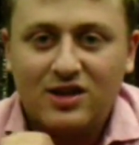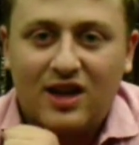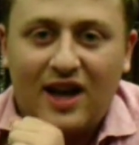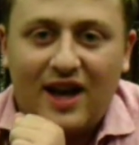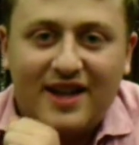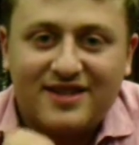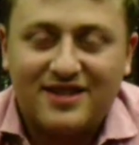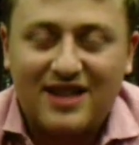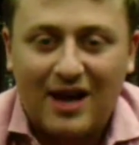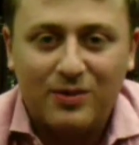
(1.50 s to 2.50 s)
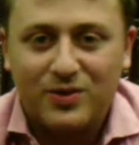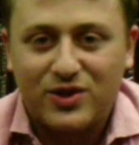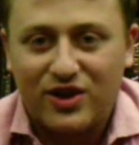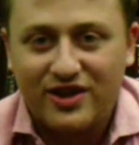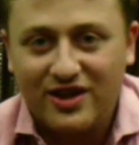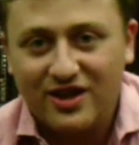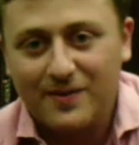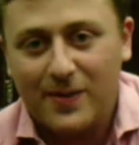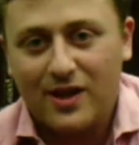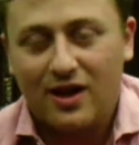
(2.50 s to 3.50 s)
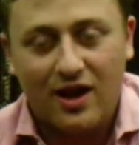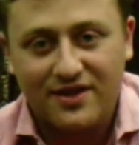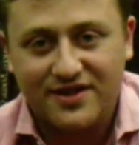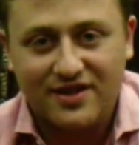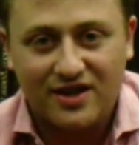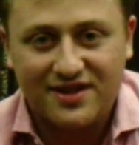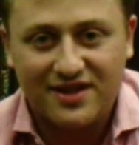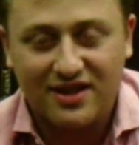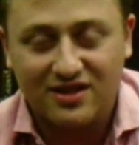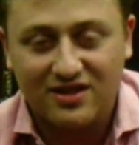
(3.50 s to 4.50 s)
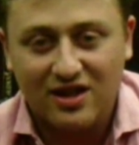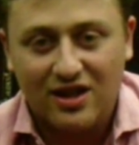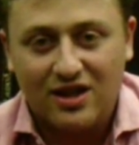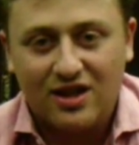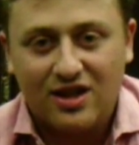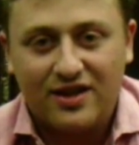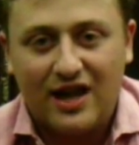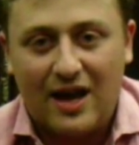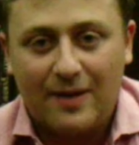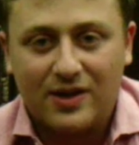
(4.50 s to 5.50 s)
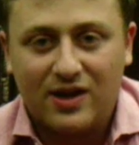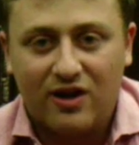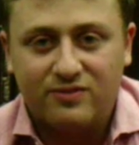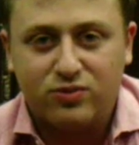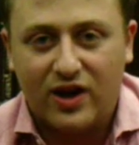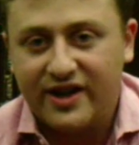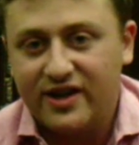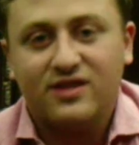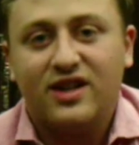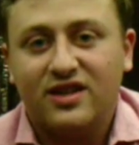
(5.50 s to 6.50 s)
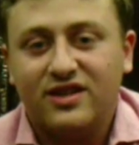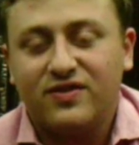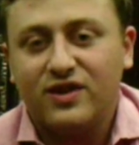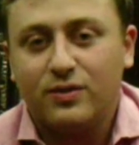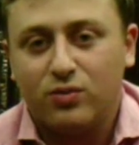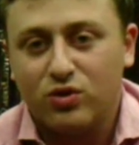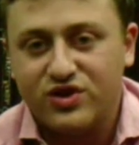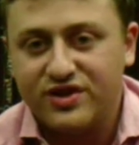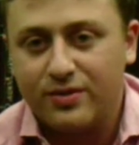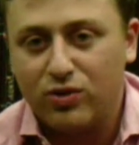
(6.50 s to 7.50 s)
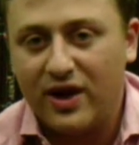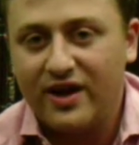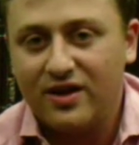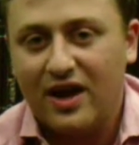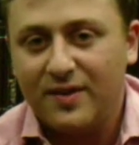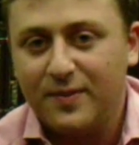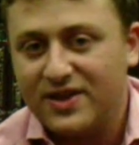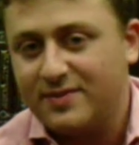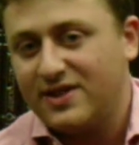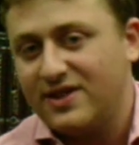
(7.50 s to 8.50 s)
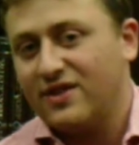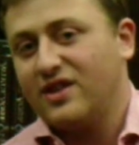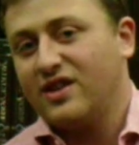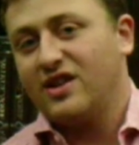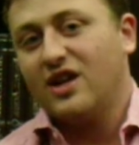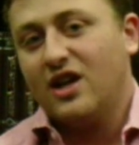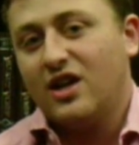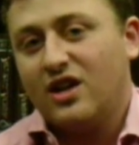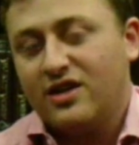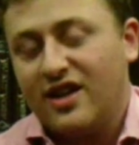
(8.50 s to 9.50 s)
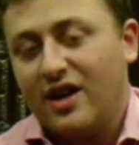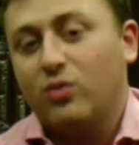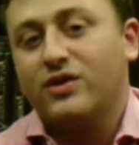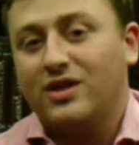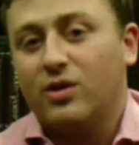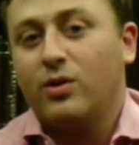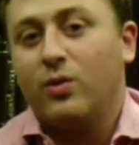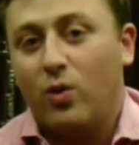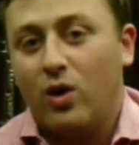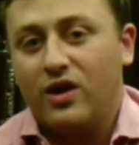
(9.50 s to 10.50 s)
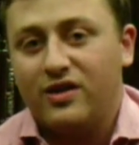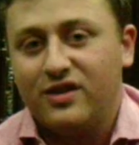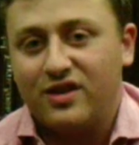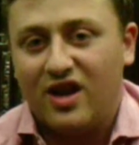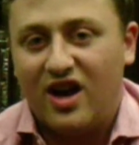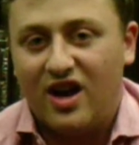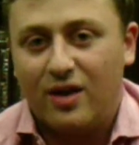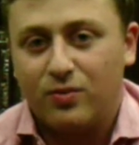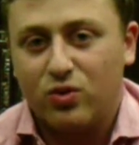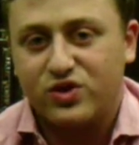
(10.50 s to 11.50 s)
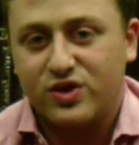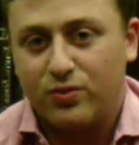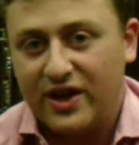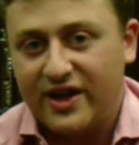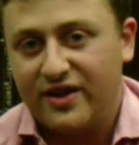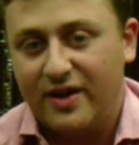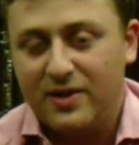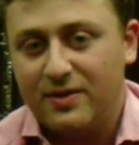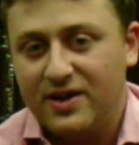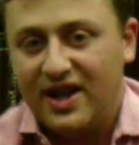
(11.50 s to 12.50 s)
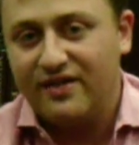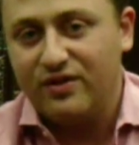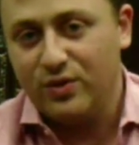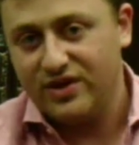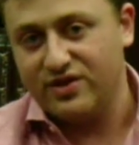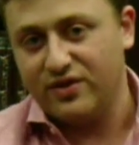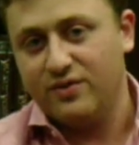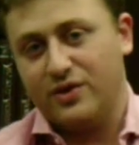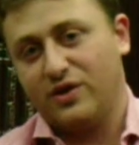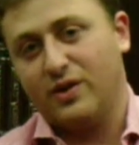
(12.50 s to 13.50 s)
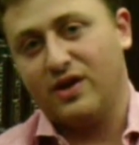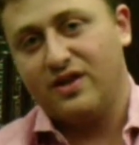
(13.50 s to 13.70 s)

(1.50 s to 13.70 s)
This is Albert Michon here, discussing the topic of prayer and different approaches to prayer, but specifically today we'll deal with one approach to prayer that maybe not everyone is so familiar with.